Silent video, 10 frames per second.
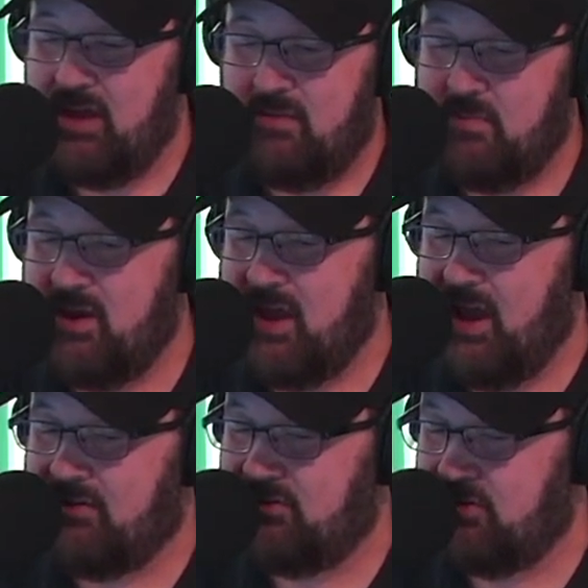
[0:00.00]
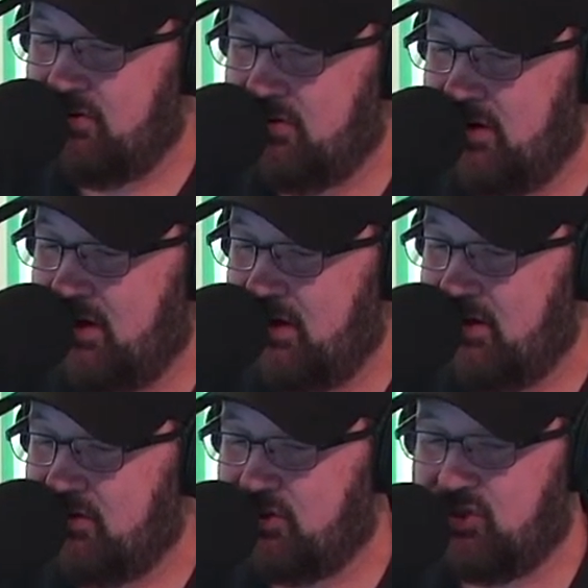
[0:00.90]
being asked to uh,
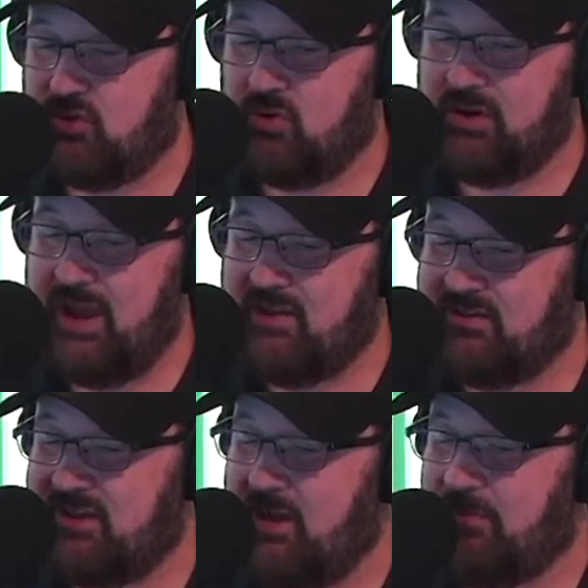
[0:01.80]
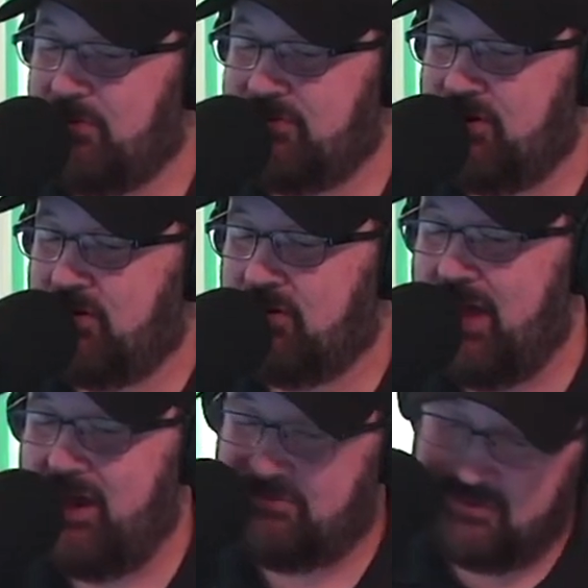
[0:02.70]
destroy any samples that are
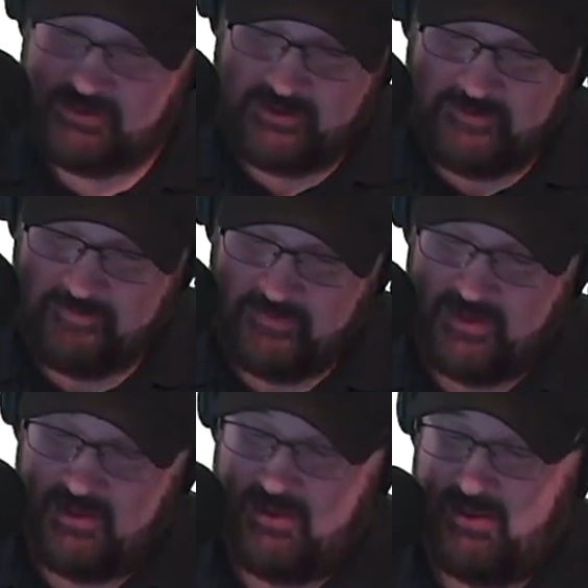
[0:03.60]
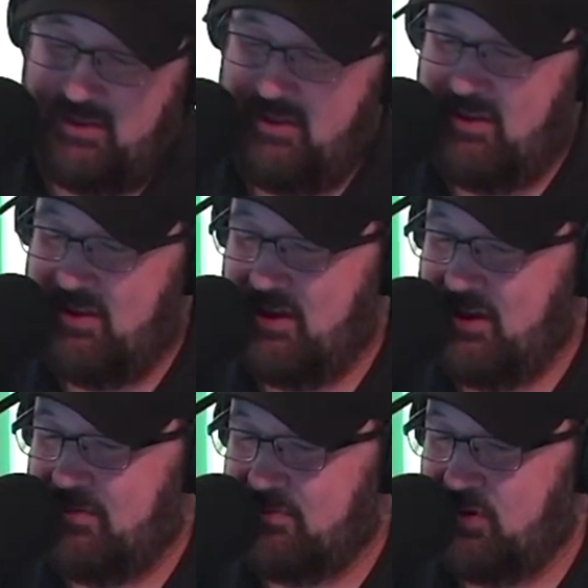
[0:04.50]
left. Oh, uh, weak.
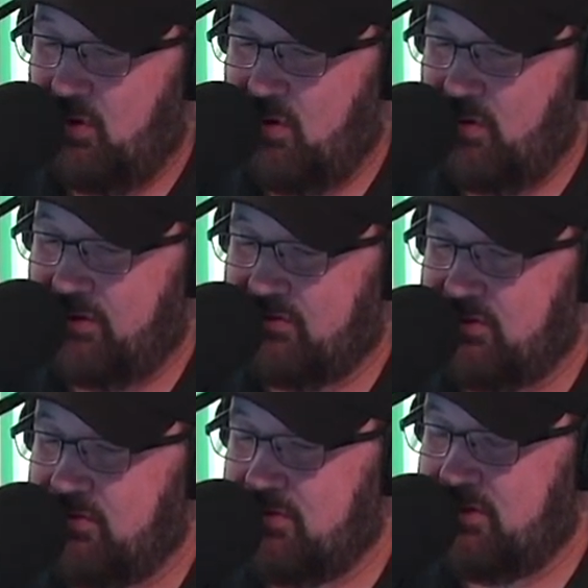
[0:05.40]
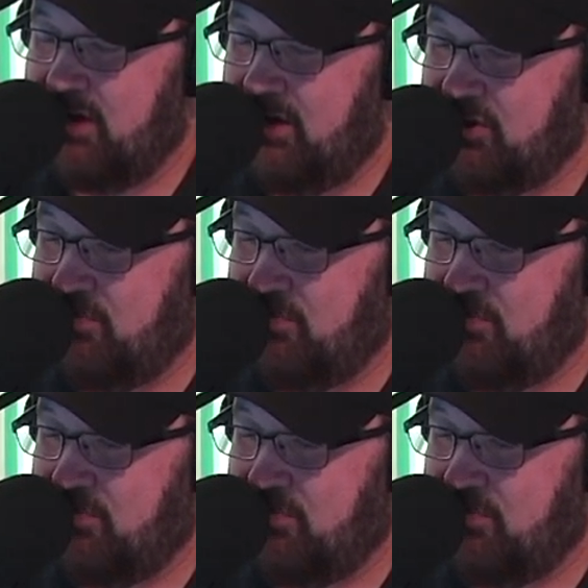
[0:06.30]
Yeah. So according to Dutch